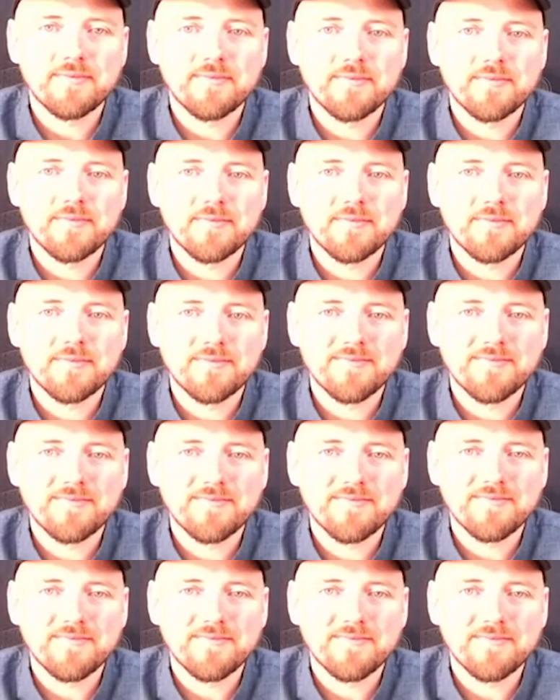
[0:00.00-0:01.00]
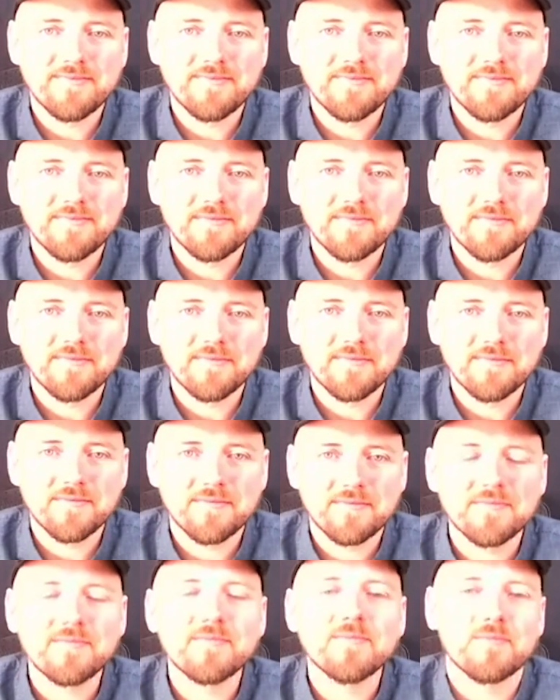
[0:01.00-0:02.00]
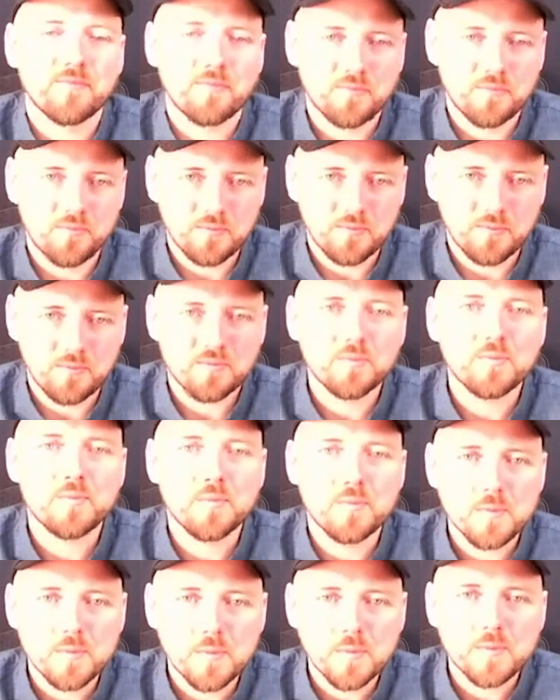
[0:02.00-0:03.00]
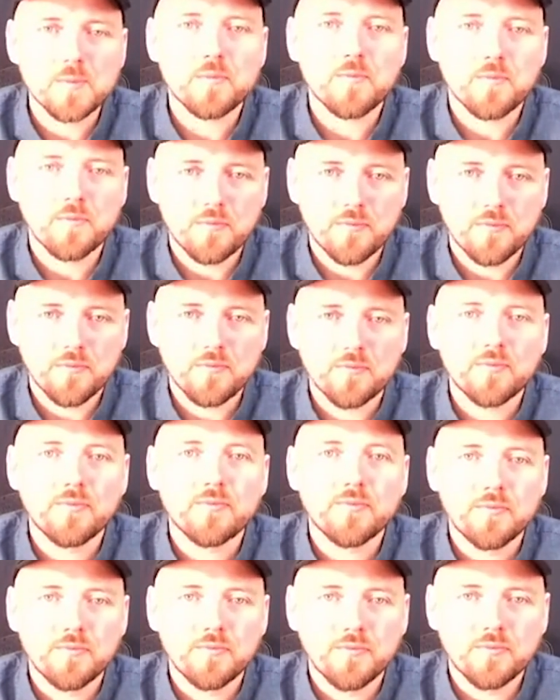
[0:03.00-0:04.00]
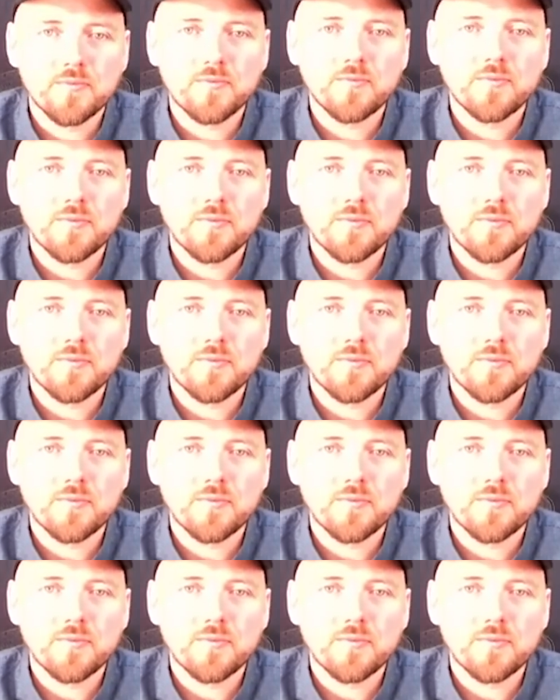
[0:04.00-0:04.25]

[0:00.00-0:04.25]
The person shown says nothing.